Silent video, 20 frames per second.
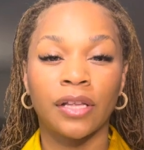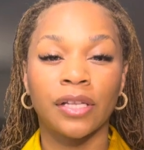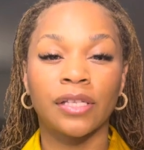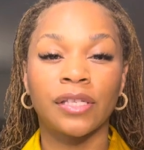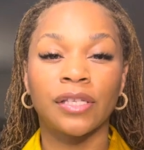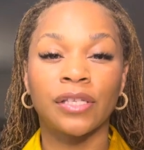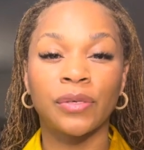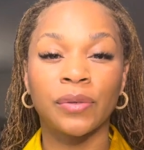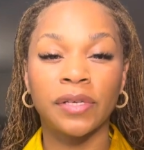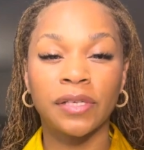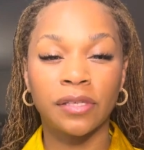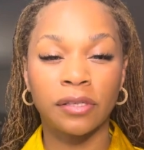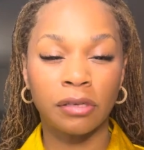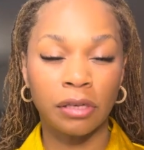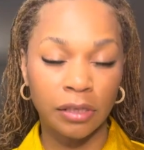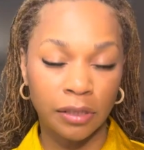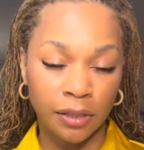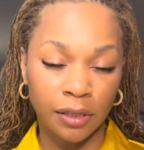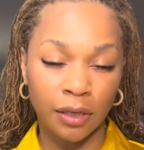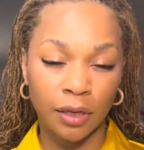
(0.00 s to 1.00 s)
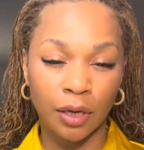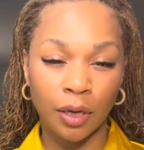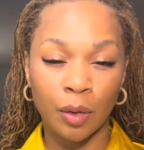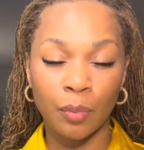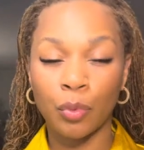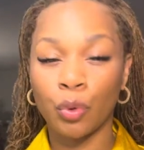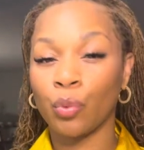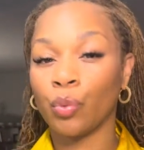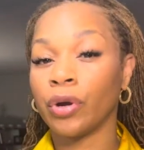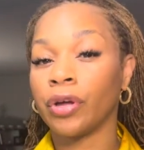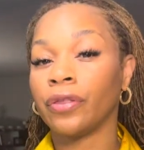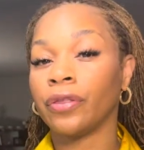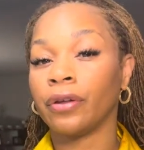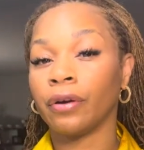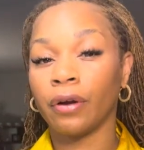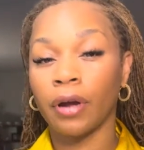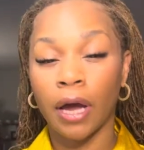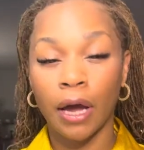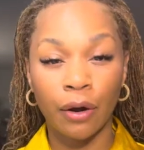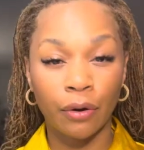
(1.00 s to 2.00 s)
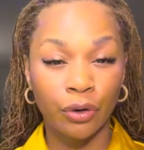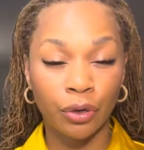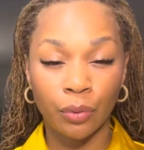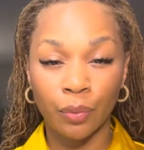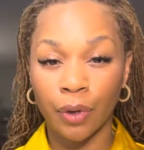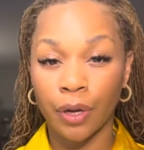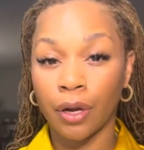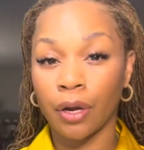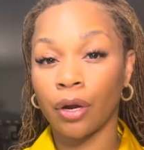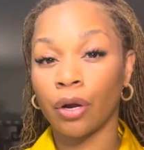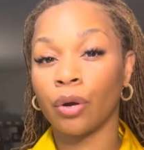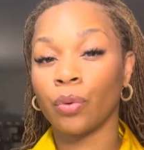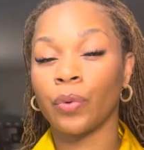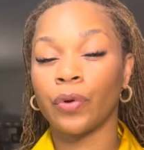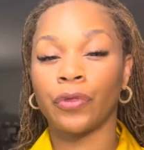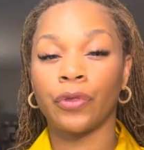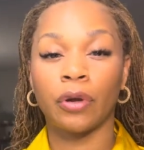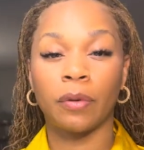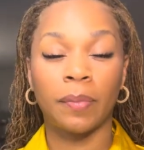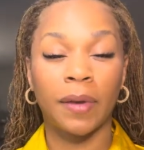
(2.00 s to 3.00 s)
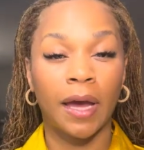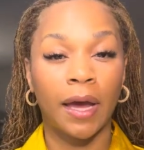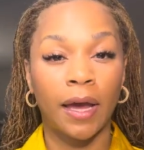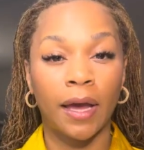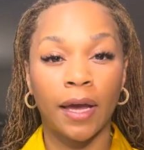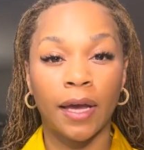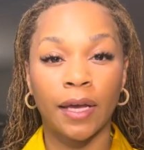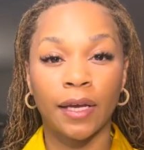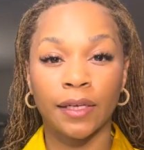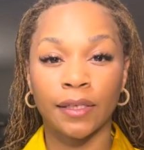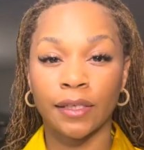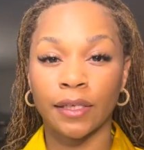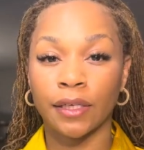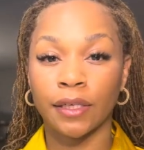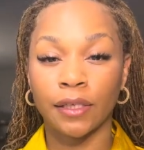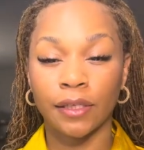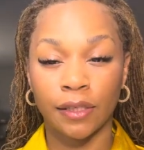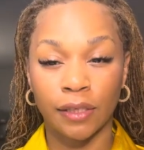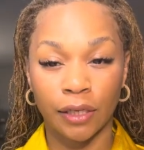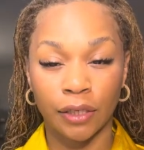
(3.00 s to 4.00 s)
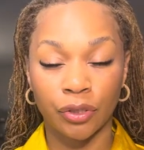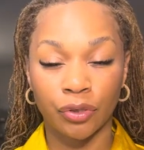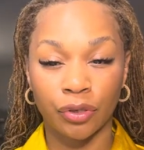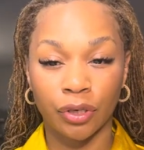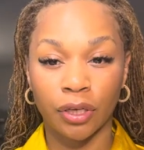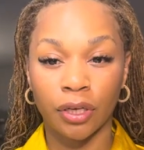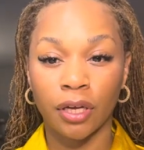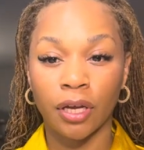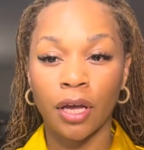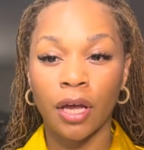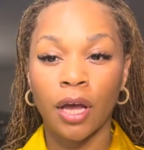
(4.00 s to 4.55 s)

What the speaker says: to assist them with their outerwear, with their bags, and etc.